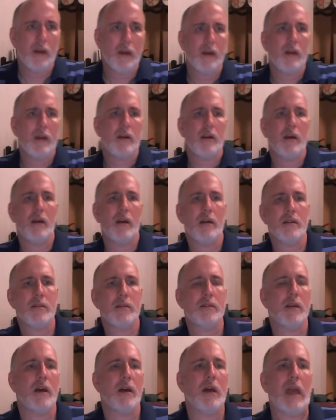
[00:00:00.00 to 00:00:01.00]
And it
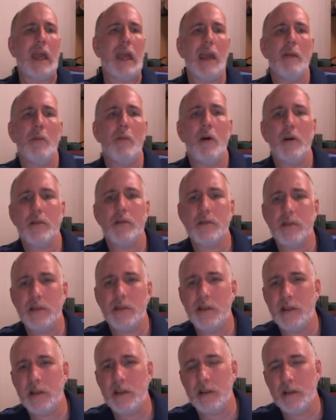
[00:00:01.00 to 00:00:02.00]
has uh,
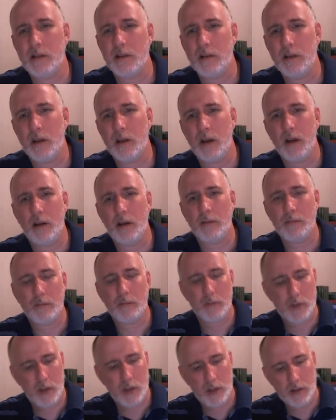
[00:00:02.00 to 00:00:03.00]
MRC uh,
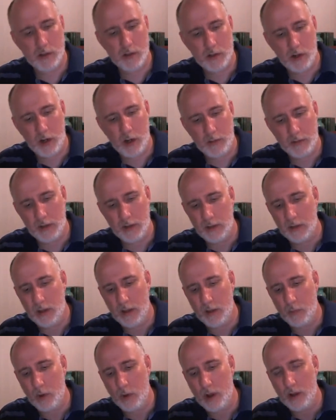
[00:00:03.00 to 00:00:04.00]
inscribed in the
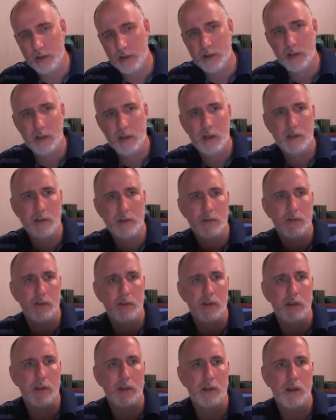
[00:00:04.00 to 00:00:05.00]
dead wax, and that's for
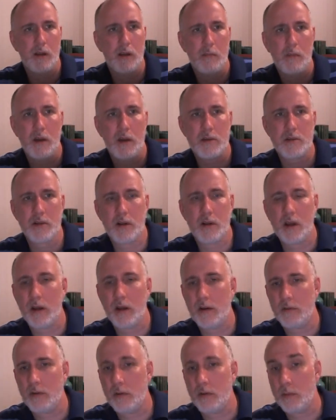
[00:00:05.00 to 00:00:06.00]
the uh, master
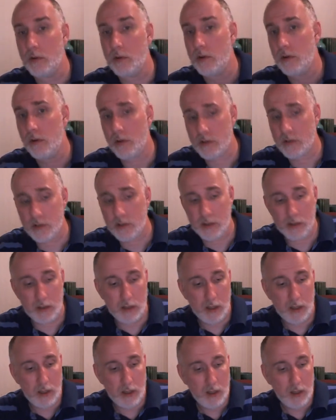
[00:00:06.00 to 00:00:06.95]
cutting room in New York City.